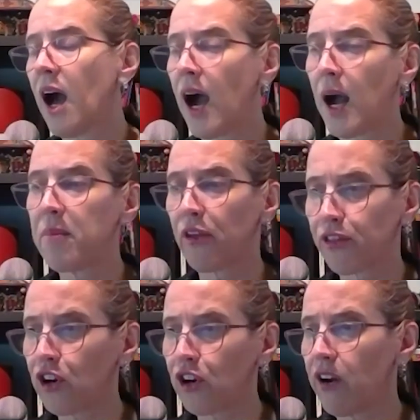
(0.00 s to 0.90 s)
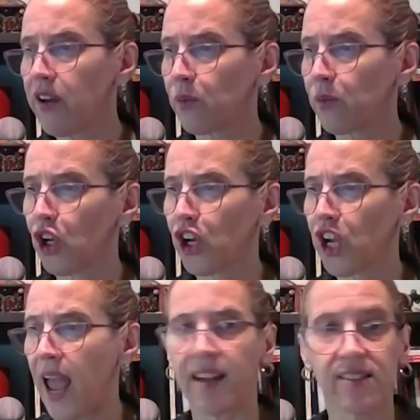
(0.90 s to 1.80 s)
Um, a third area that we're
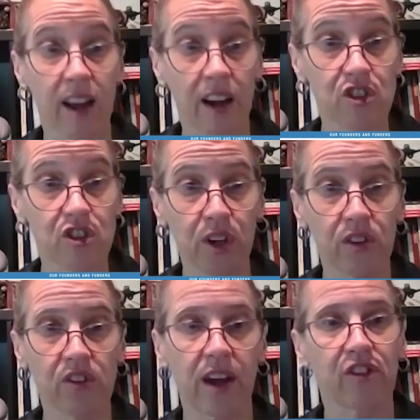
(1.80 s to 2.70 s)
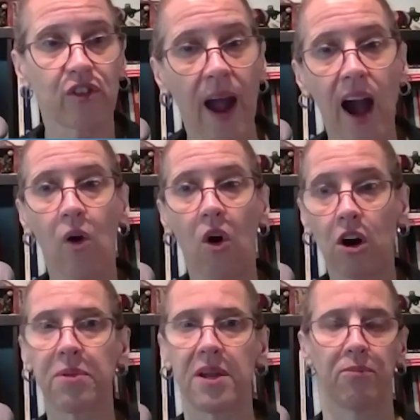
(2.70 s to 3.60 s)
looking at is customer insights. So, how
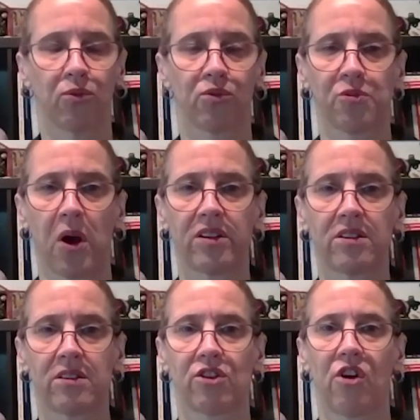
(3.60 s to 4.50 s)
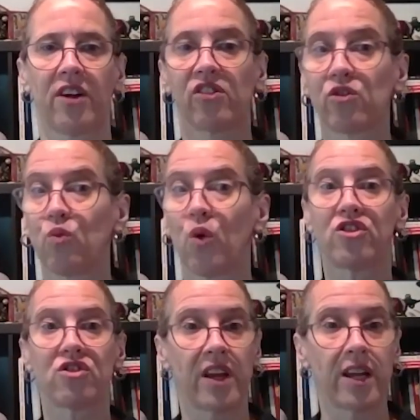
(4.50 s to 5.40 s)
are people responding to the crisis? What
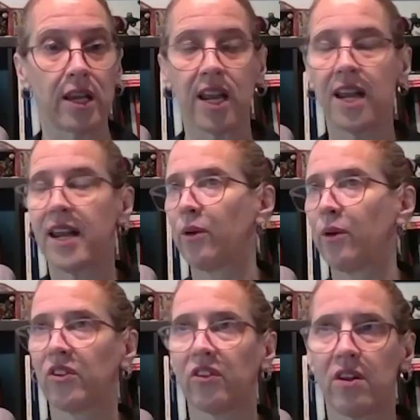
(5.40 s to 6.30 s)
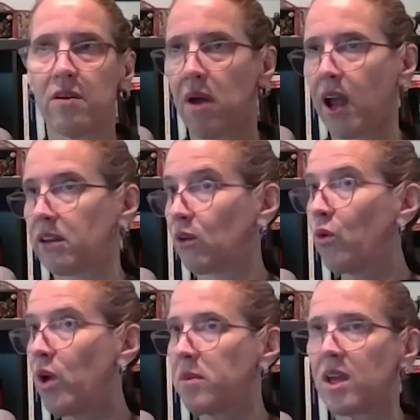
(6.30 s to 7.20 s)
do they need? How is this impacting
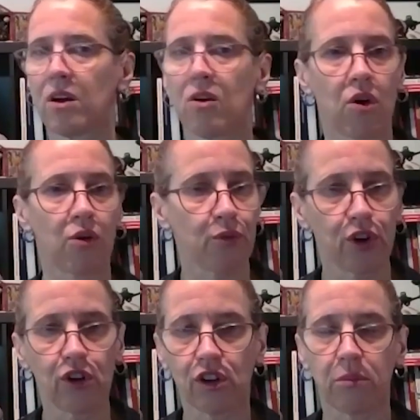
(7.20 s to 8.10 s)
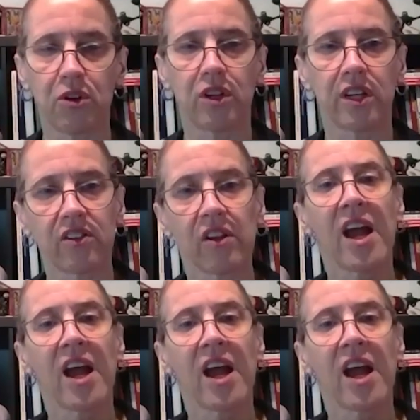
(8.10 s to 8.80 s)
women or rural communities?